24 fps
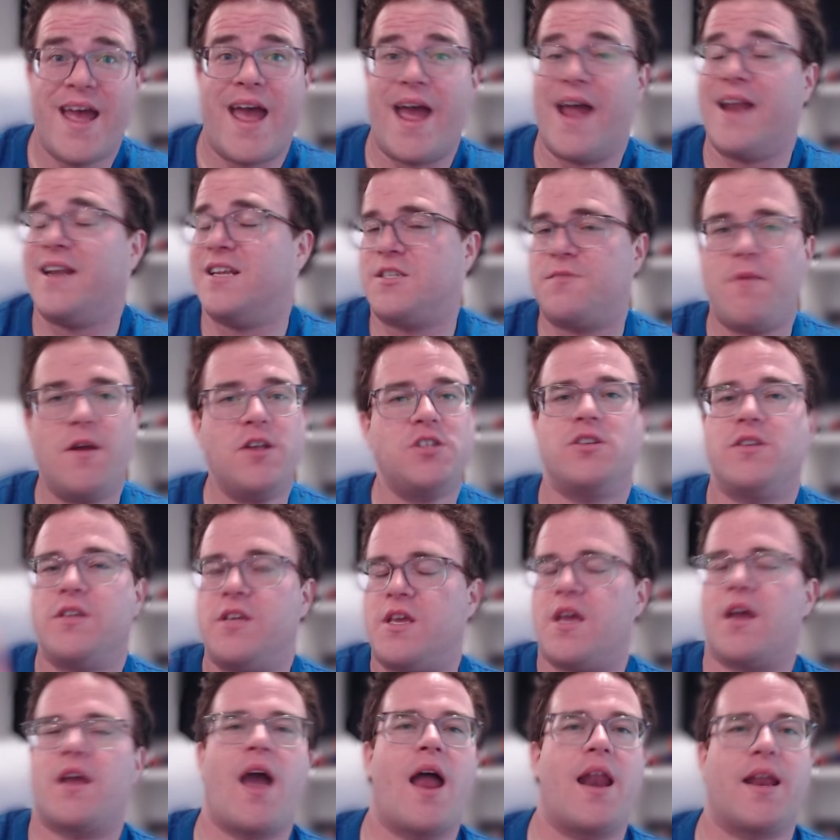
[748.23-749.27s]
And especially,
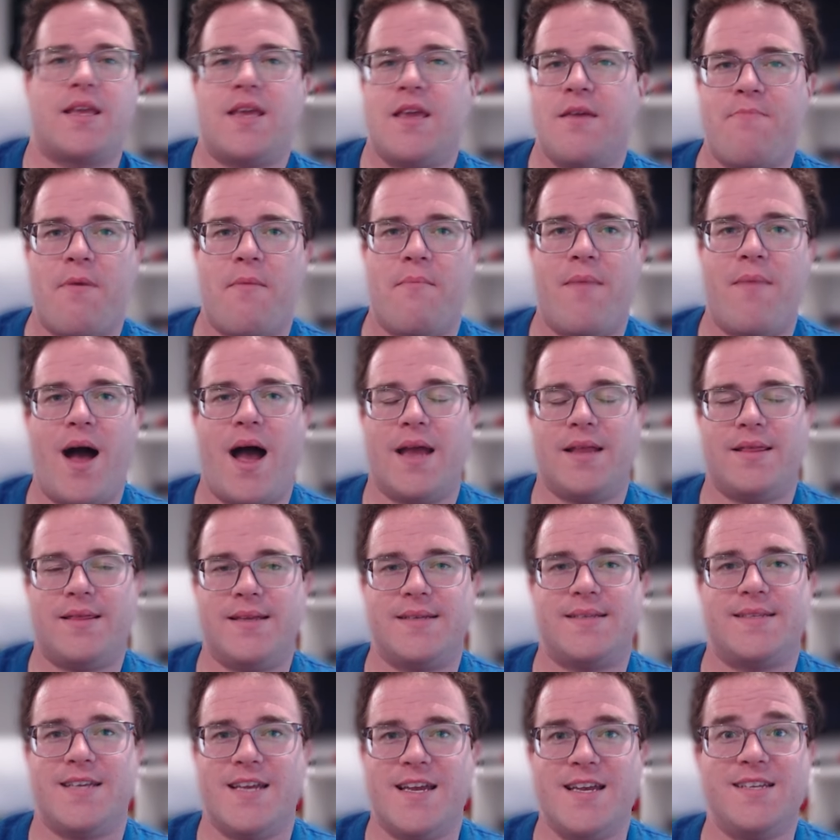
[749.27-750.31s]
you got to keep in mind,
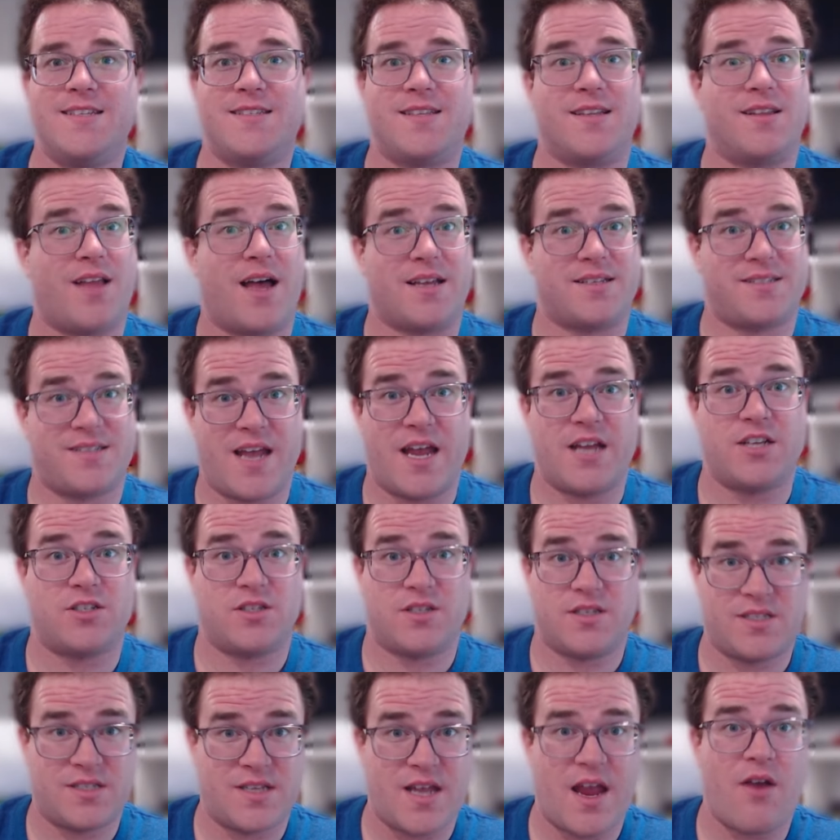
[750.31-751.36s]
this is the Los
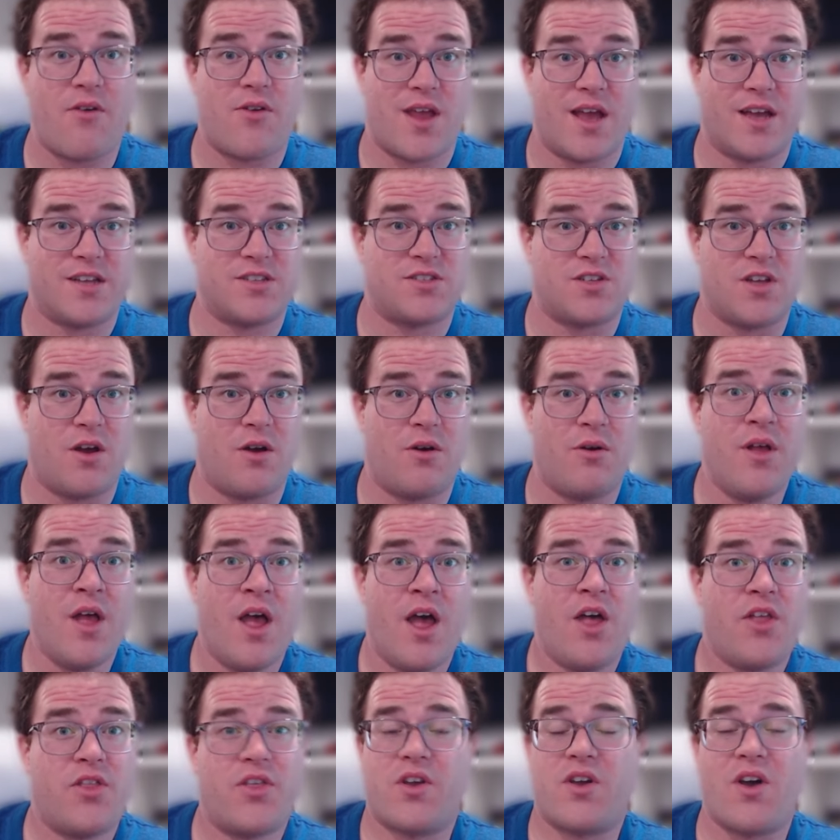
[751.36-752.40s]
Angeles area. So
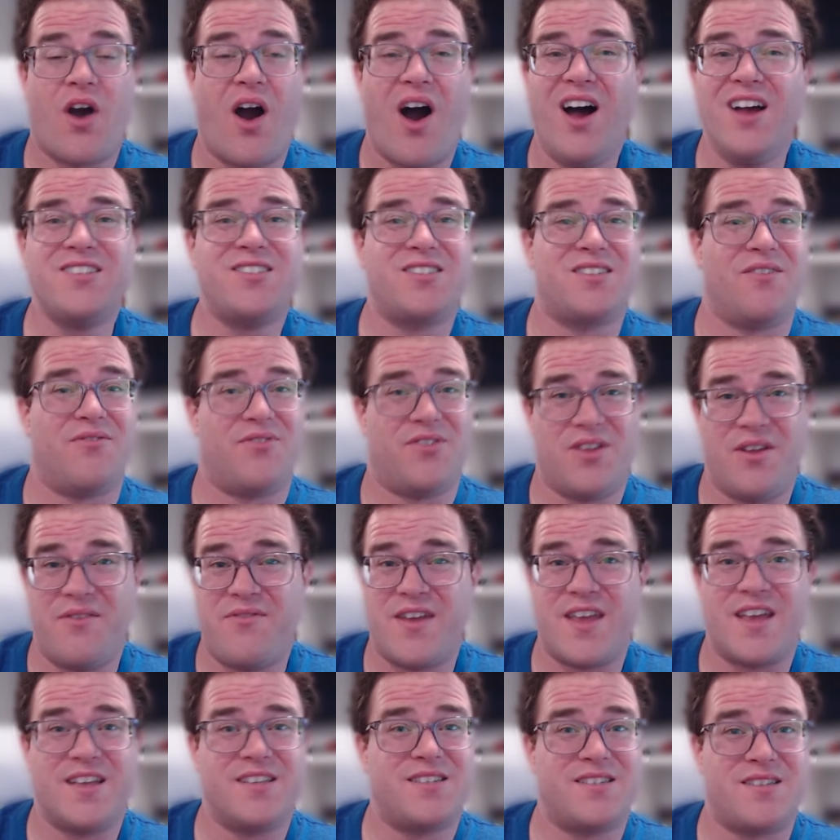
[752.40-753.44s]
the cost of
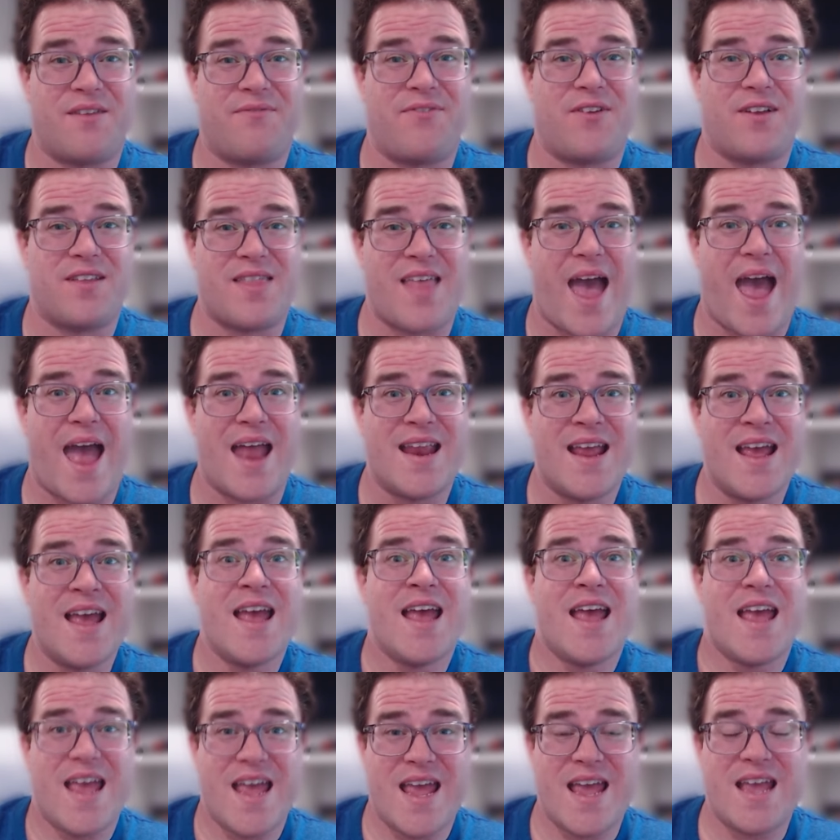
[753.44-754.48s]
living and stuff like that,
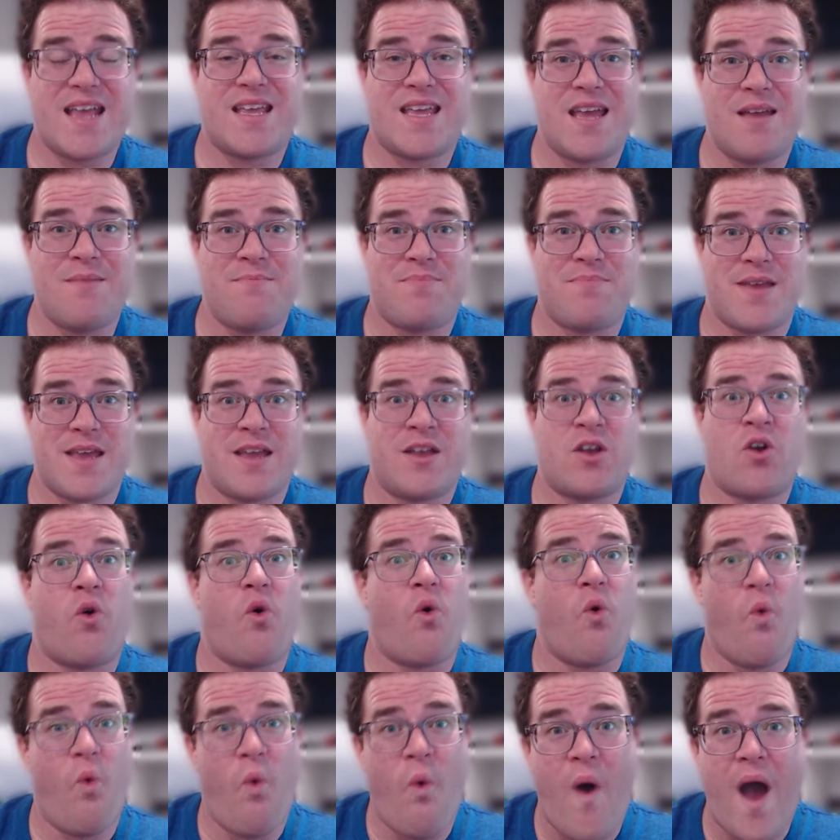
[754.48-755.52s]
it can be
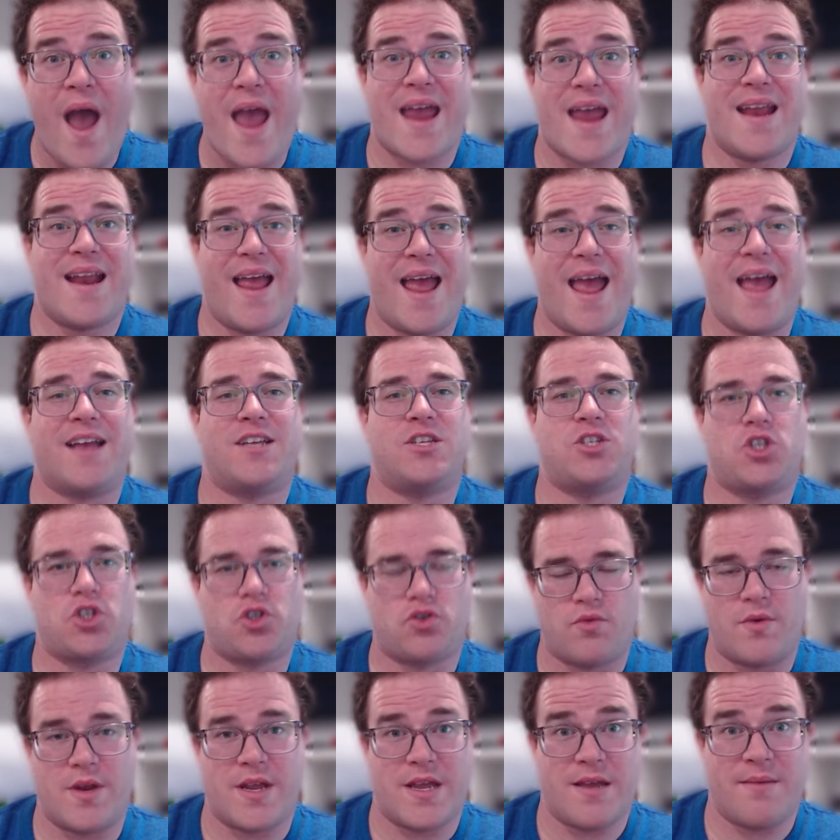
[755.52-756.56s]
quite
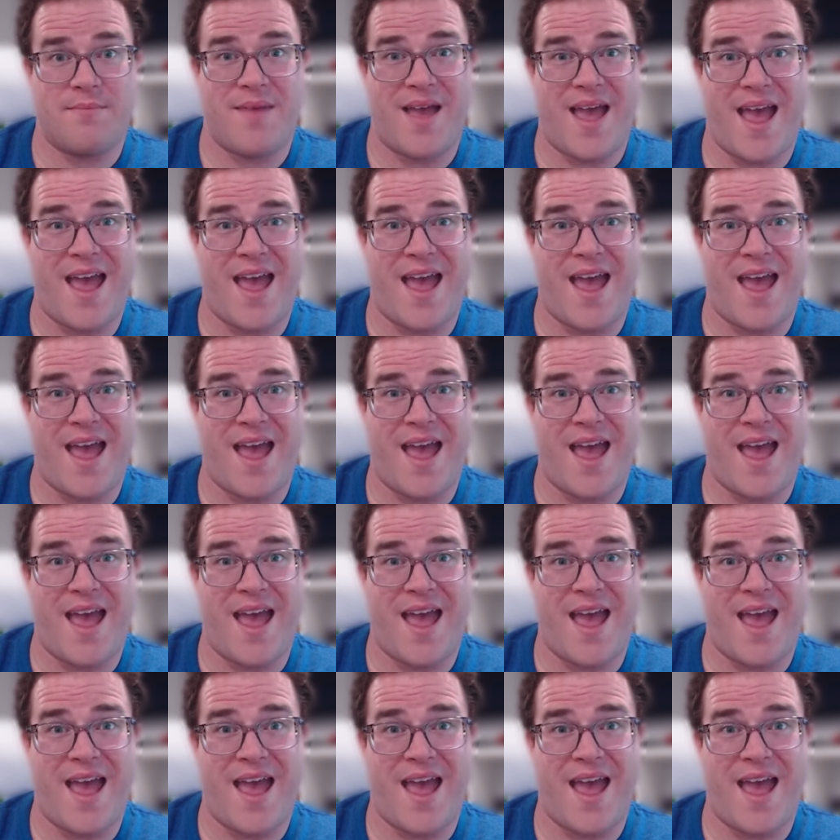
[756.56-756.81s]
extreme.